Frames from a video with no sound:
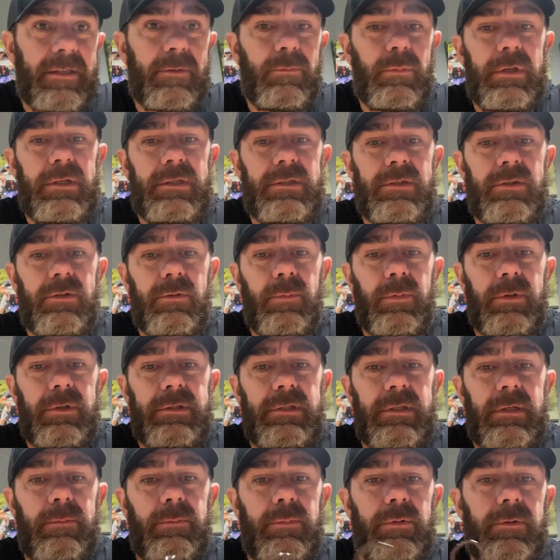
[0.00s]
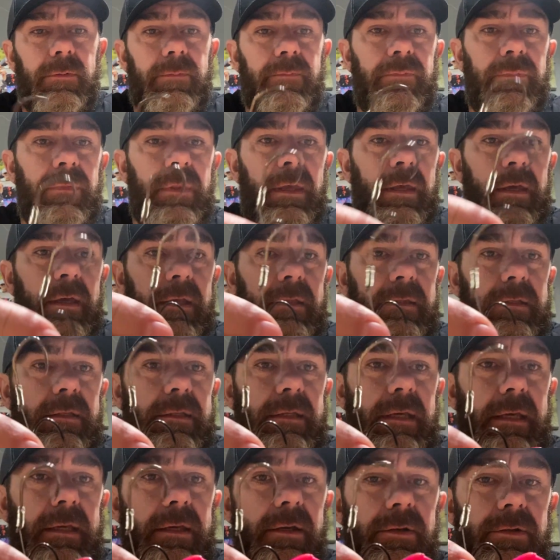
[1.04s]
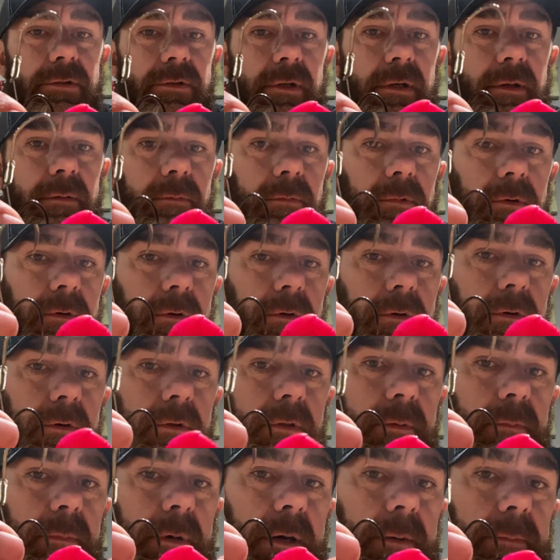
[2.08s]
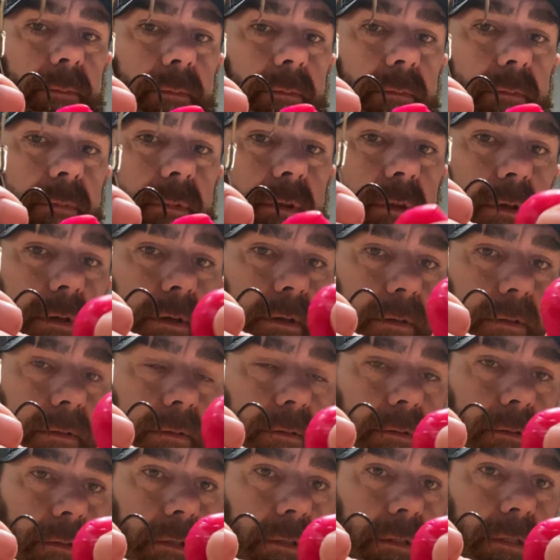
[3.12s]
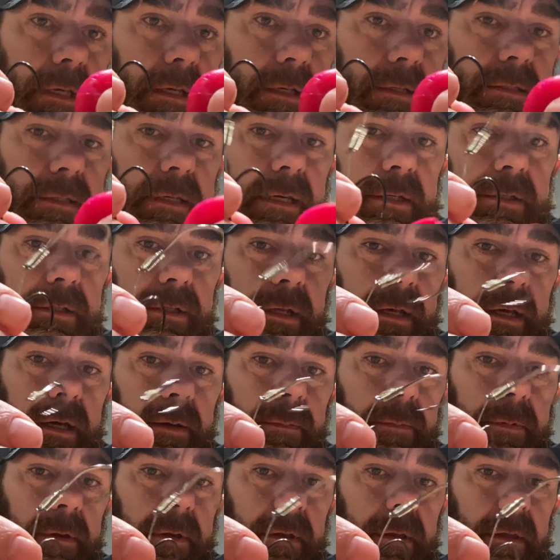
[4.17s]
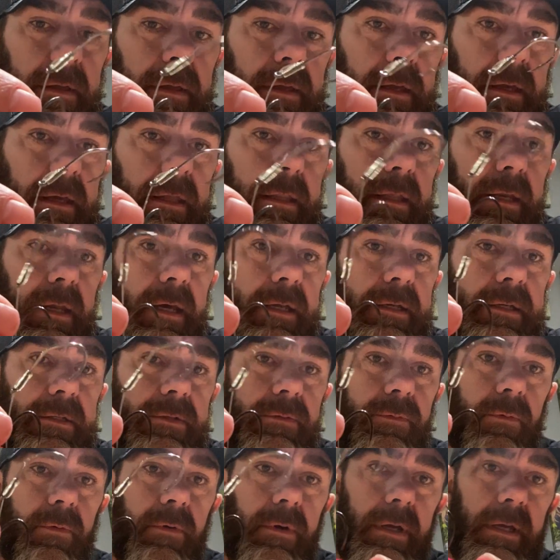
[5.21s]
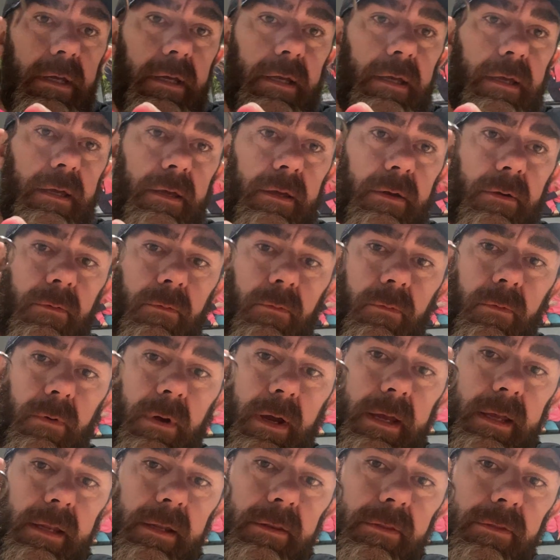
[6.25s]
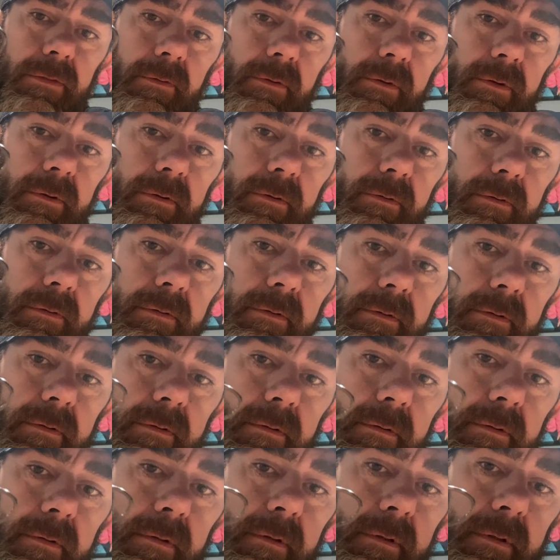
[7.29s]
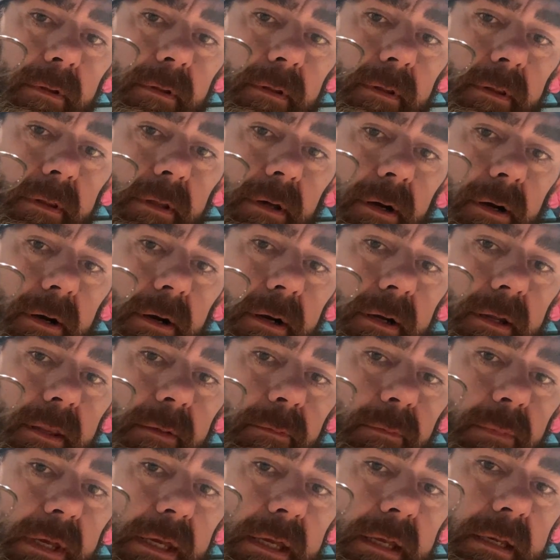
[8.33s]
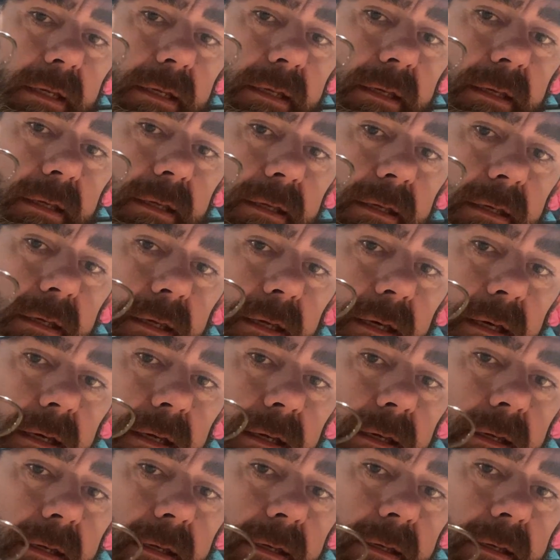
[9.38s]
to be super simple to take your shrimp, hold them up, the tail section up, and then I just rig right through the heart of the meat, okay?